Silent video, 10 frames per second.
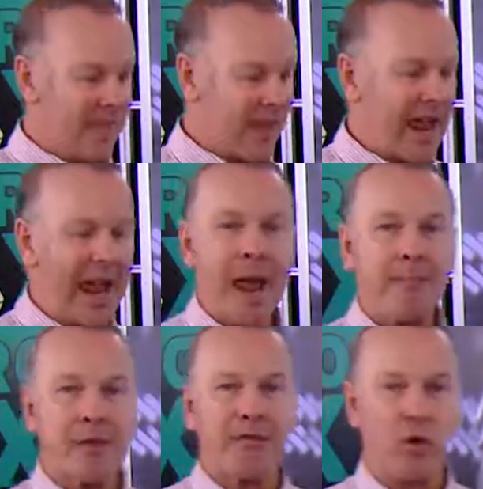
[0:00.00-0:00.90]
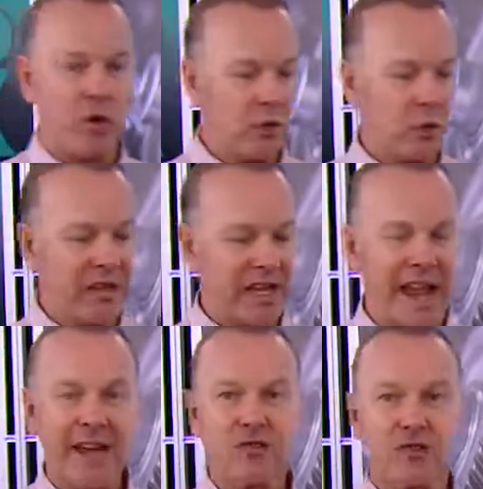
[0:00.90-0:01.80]
they're happy for you with the
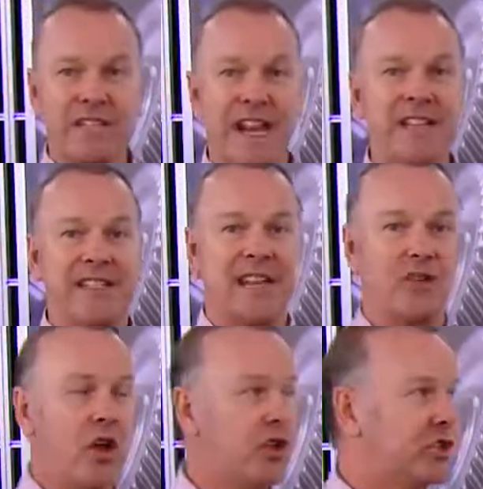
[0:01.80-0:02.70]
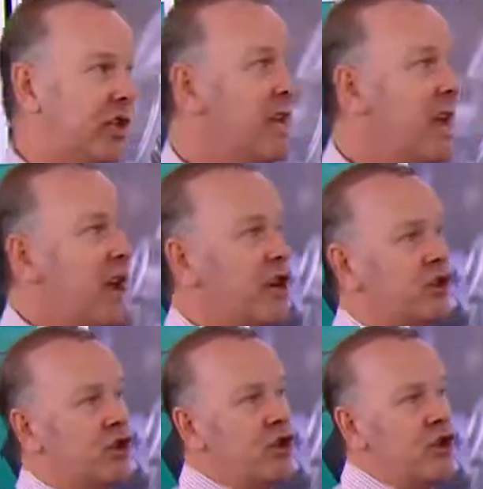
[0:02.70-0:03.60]
Extra 10 technology
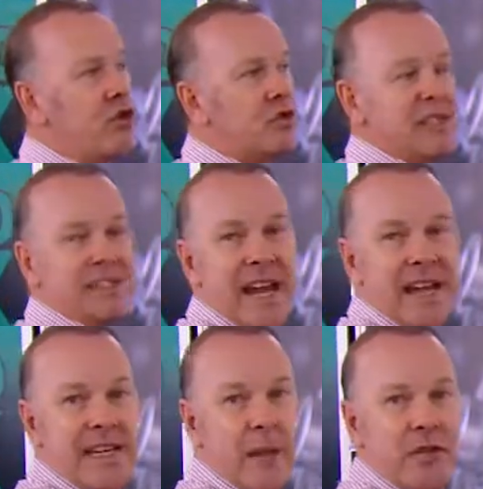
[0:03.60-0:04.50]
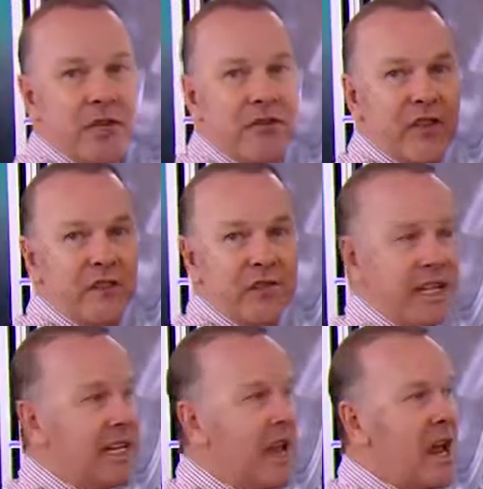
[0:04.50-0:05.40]
to use the
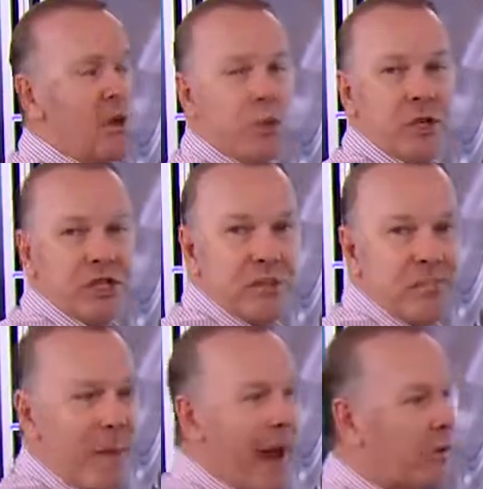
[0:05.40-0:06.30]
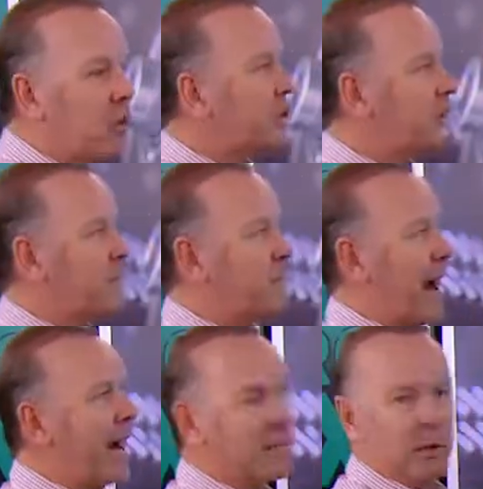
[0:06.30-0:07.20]
10W50, which is backwards
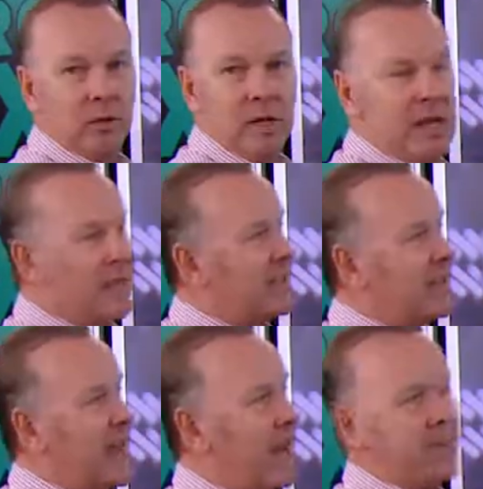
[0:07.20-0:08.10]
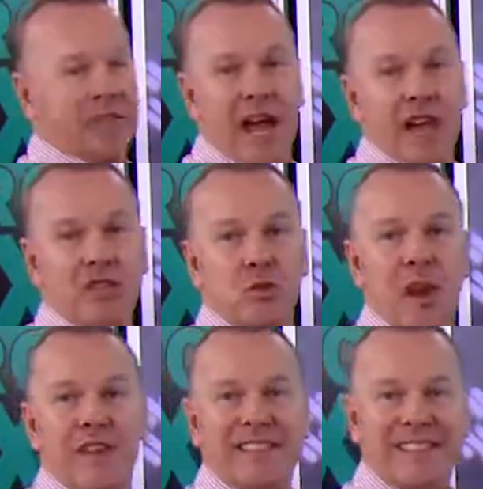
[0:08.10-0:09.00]
compatible to the application
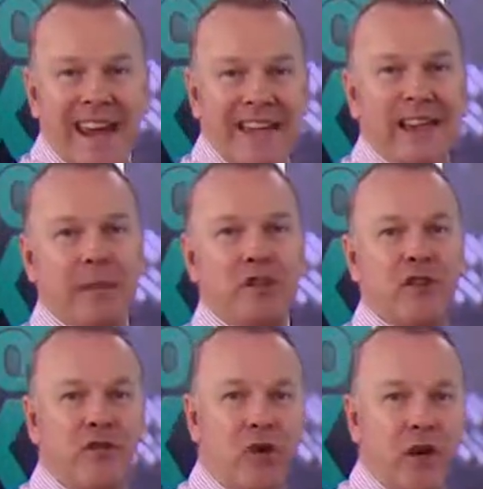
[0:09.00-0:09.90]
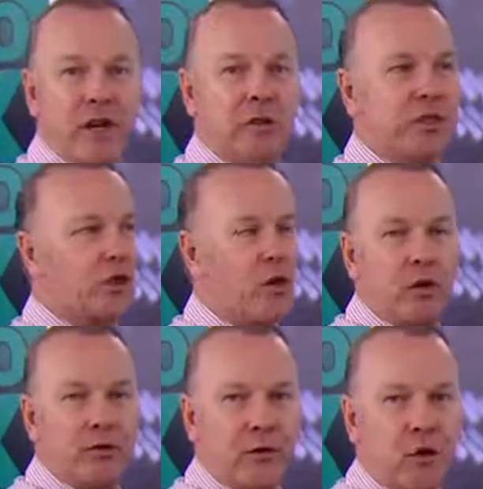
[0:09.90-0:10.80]
where the 10W40 was
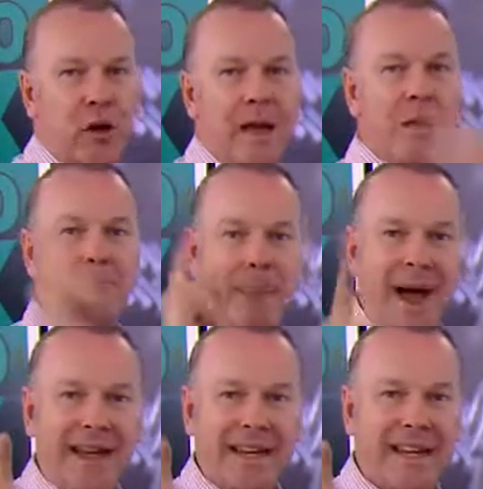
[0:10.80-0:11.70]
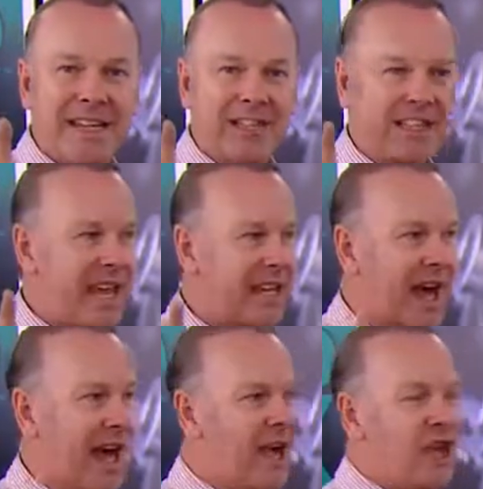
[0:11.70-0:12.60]
called for. But here's the
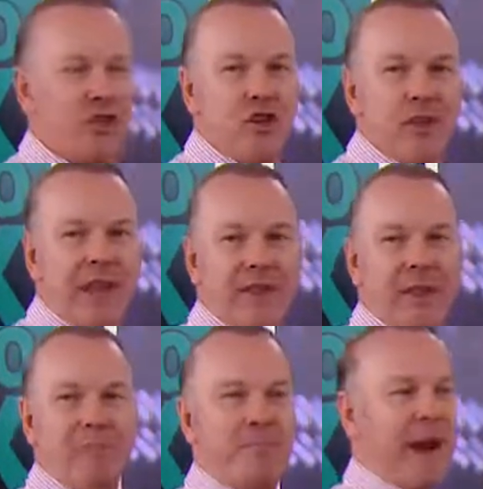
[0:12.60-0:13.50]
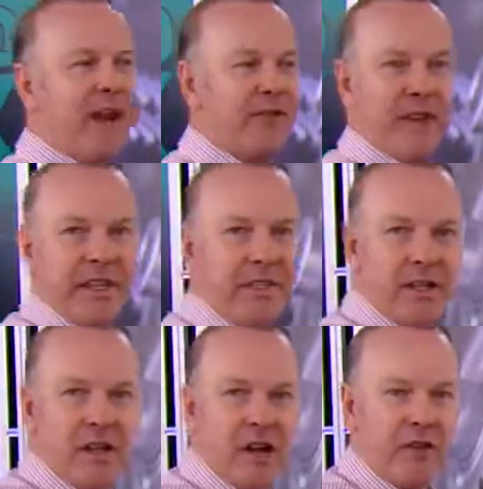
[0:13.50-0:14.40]
kicker, you get the benefit
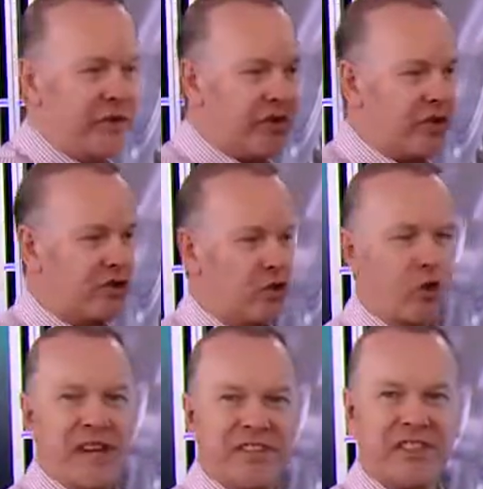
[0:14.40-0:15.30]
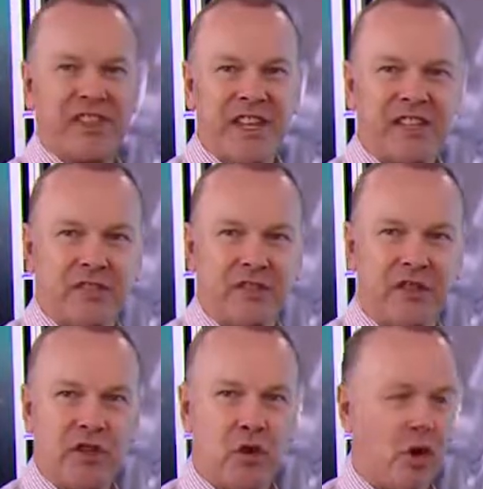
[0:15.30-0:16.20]
of the increased thickness
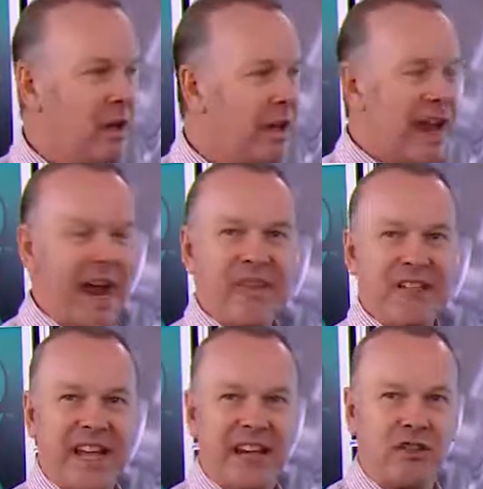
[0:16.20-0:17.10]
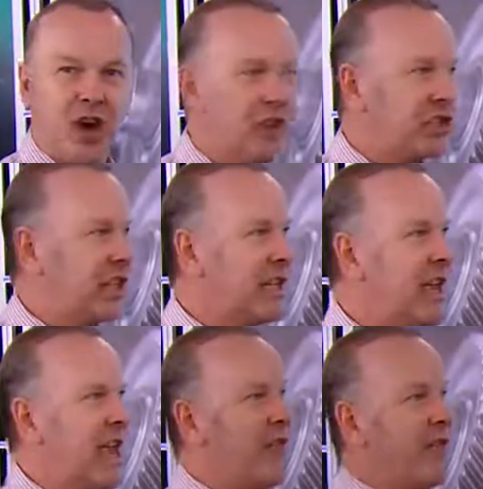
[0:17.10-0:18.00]
of the oil and the technology
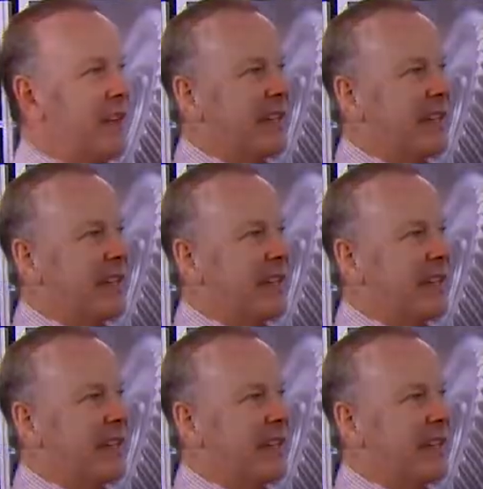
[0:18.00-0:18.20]
that